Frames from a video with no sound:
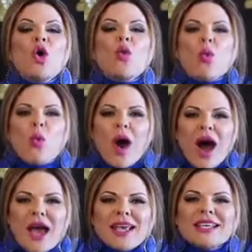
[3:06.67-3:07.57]

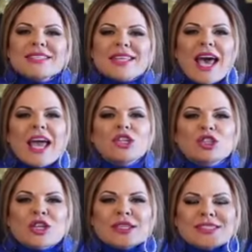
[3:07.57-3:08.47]
Why is
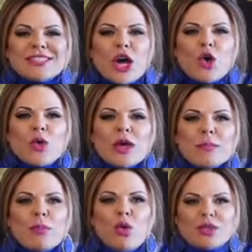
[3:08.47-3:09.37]
age so
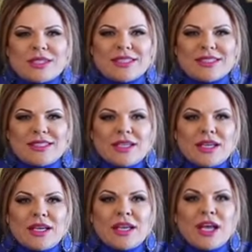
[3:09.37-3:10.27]
important?
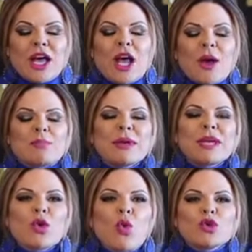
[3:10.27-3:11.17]

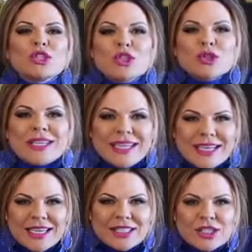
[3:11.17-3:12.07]
Because you
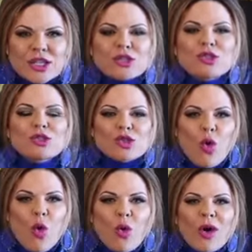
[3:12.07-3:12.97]
need to
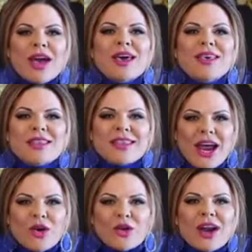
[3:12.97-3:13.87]
talk
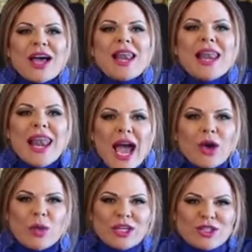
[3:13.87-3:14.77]
their
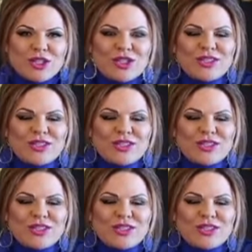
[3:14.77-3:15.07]
language.